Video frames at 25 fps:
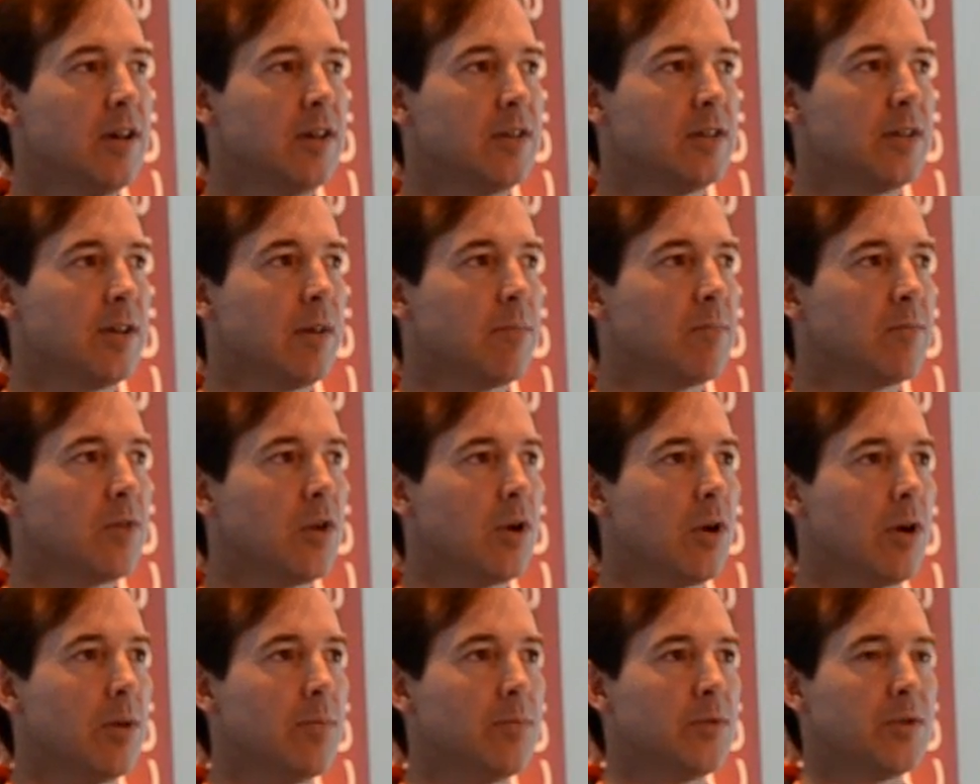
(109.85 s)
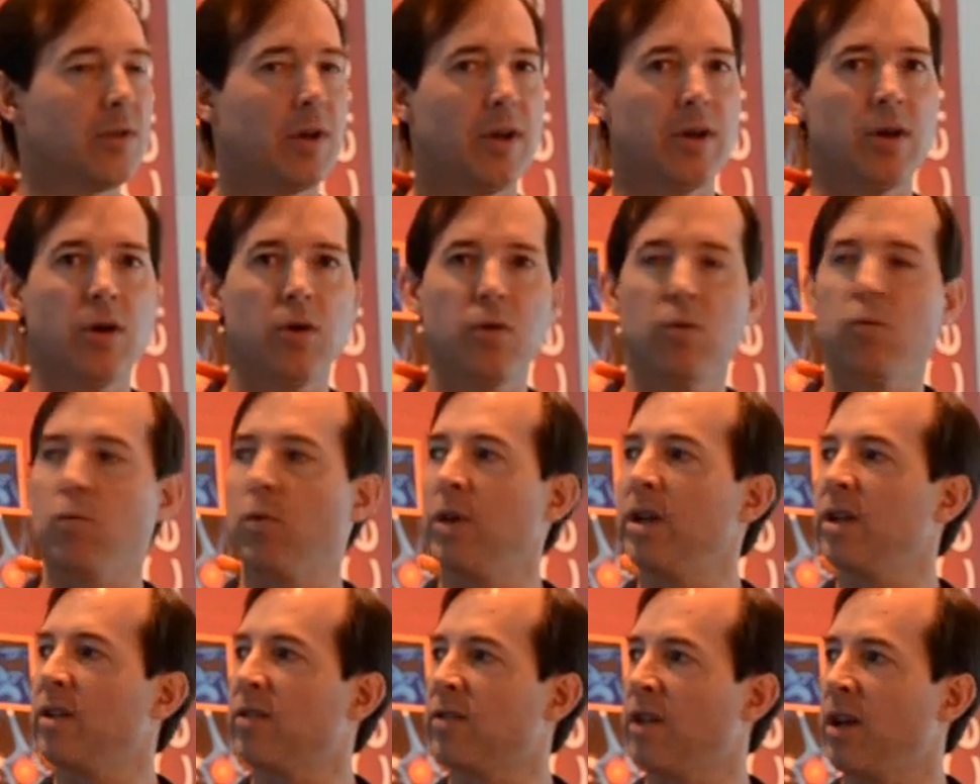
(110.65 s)
Sometimes, I know
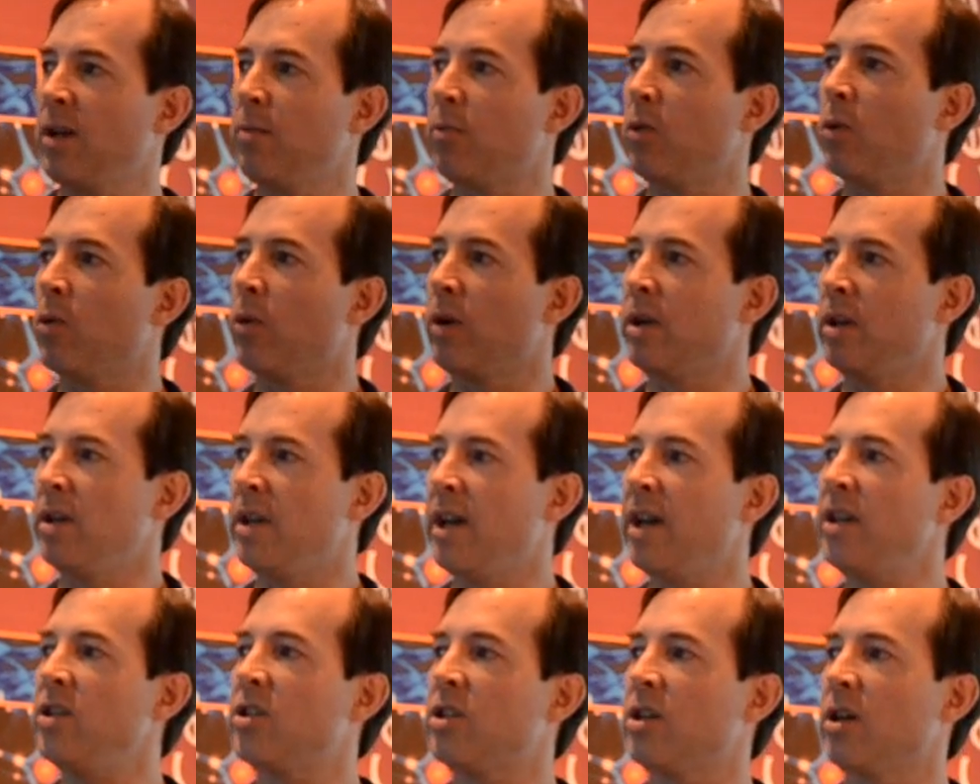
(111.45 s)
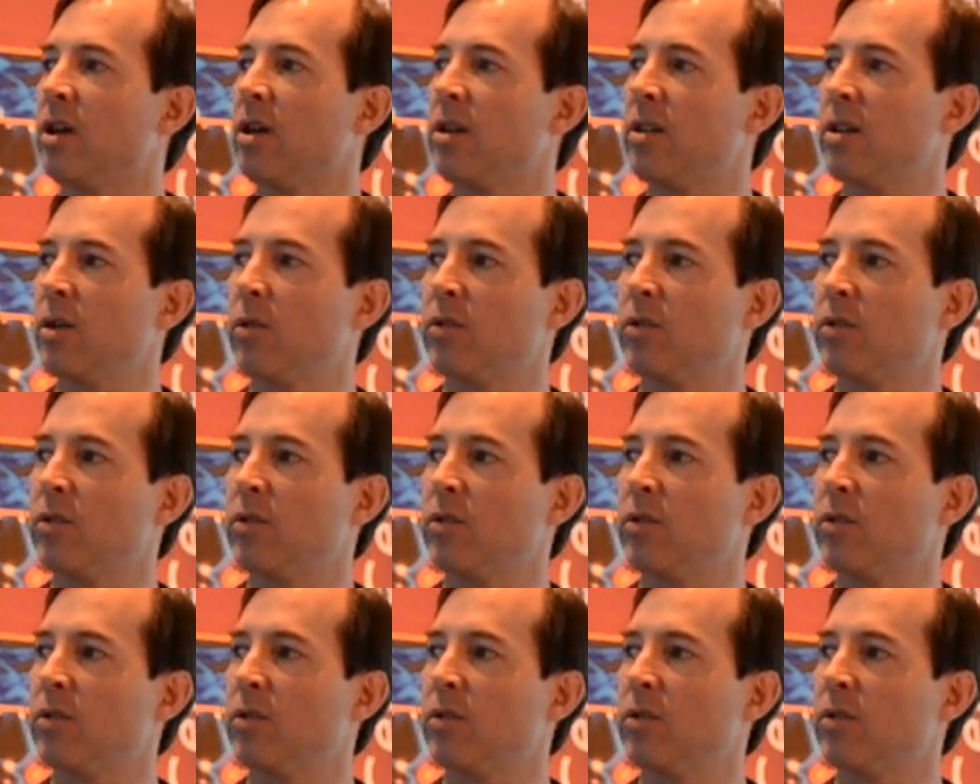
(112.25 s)
one example, in Nature,